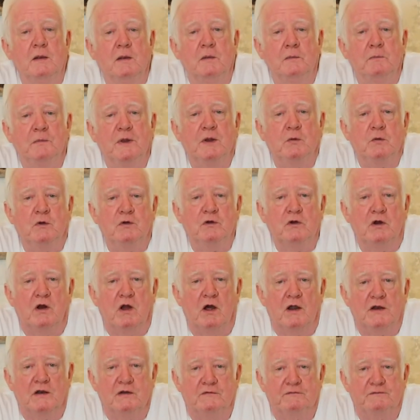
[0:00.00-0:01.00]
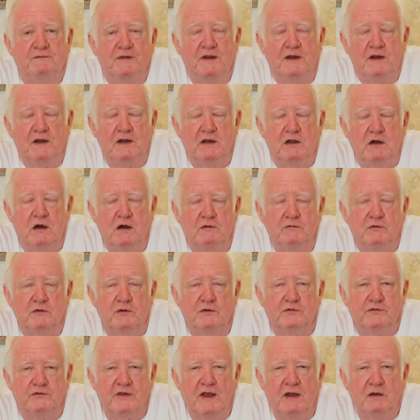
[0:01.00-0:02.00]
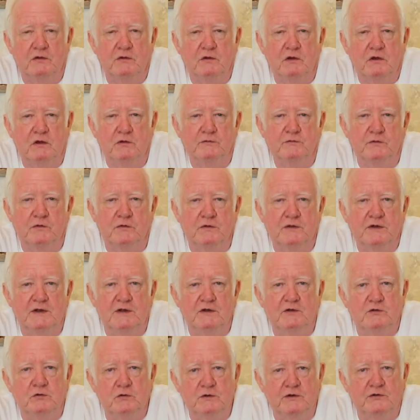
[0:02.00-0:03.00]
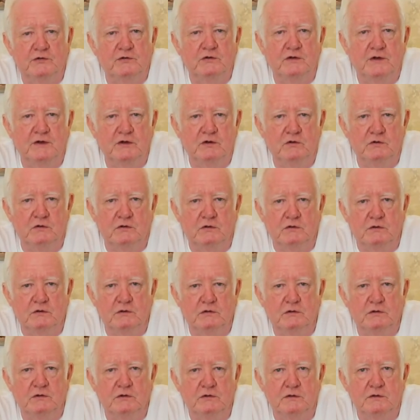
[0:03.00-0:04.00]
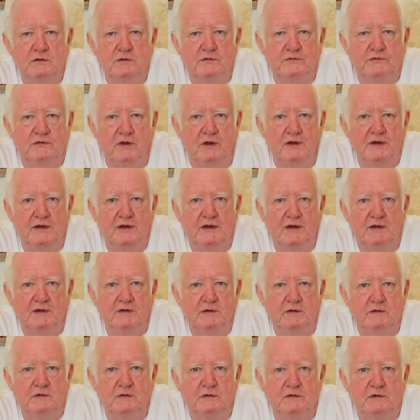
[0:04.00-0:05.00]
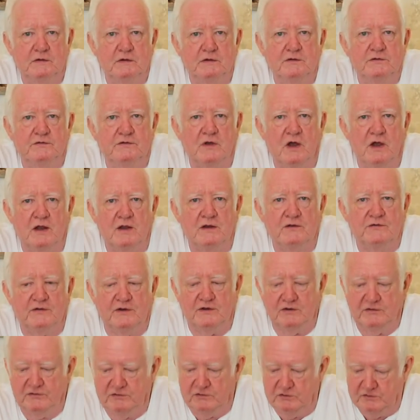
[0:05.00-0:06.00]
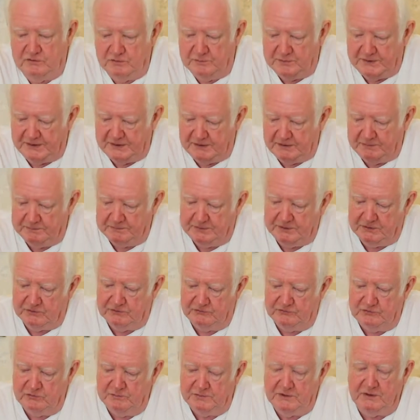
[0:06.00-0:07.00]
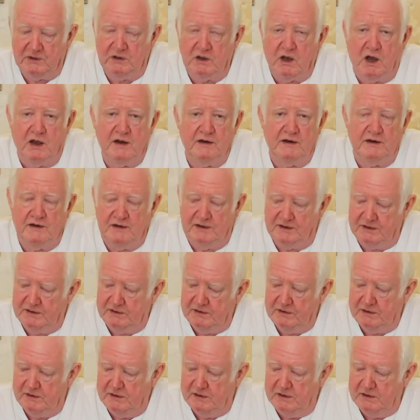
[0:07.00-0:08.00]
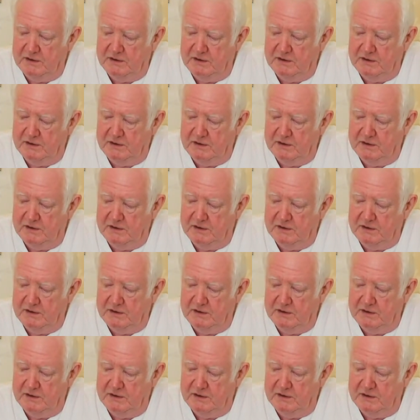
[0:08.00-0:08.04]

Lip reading: Pick one you like the feeling of, or the sound of, or the intuition in your psychic side says to pick, because you've been guided here.